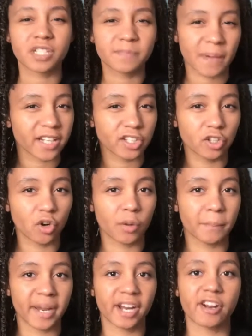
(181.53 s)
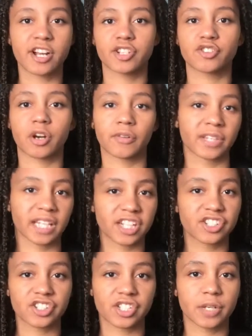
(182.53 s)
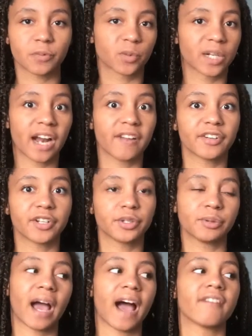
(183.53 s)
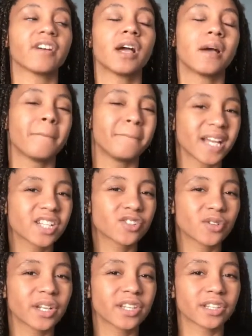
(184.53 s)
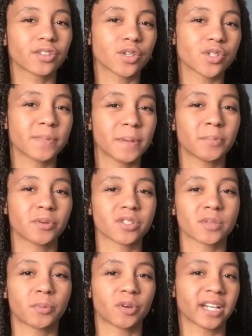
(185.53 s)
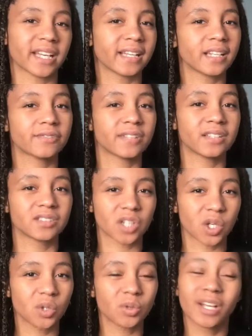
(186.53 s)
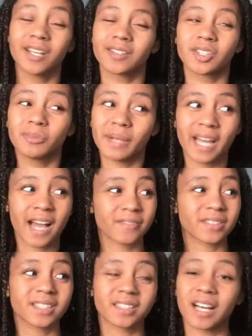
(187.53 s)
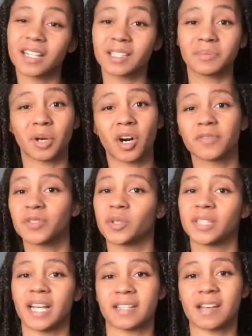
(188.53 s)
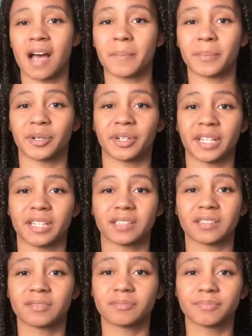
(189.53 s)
respect your marriage, your relationship, whatever you have. Make sure that those people support it, and if they don't, you may have to cut them off during that time period.